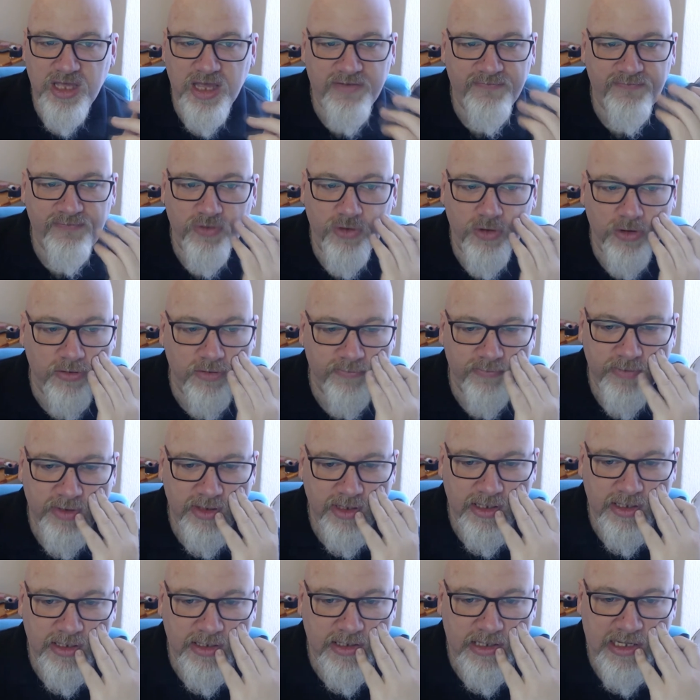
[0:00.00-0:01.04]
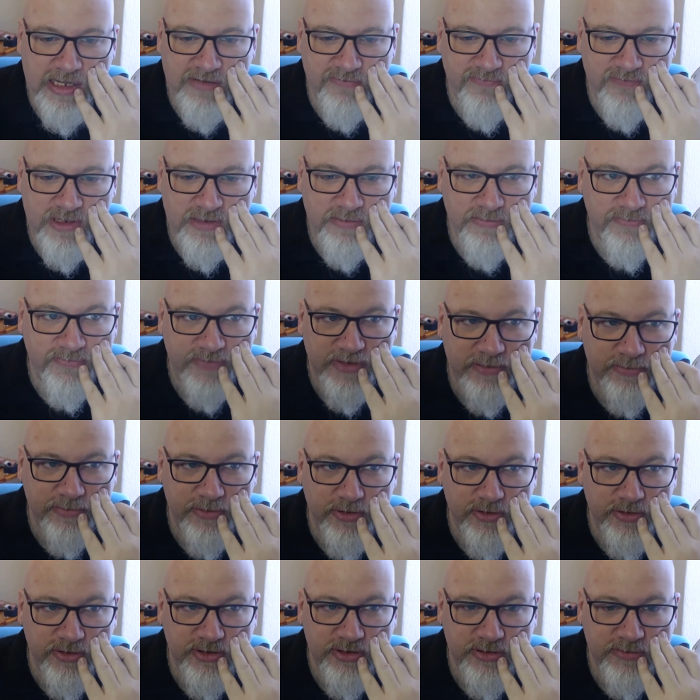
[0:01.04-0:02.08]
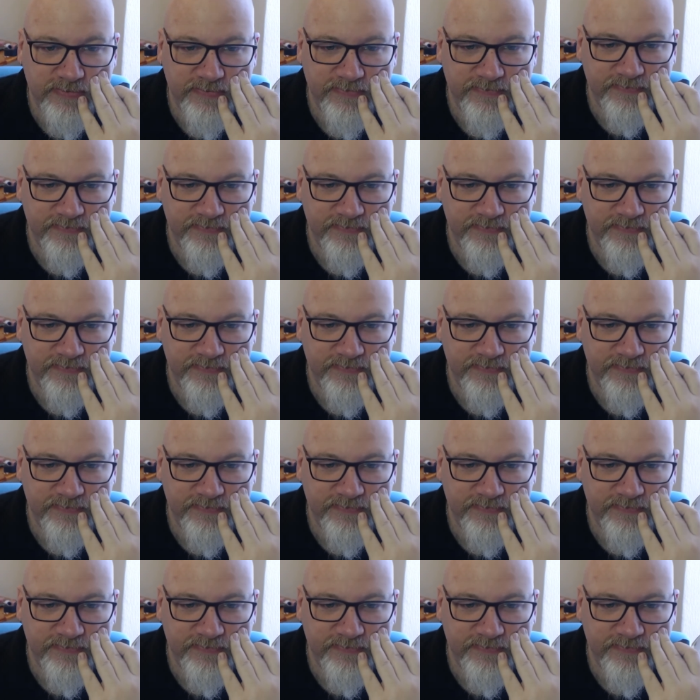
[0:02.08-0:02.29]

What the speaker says: yet for ENVII for the pods.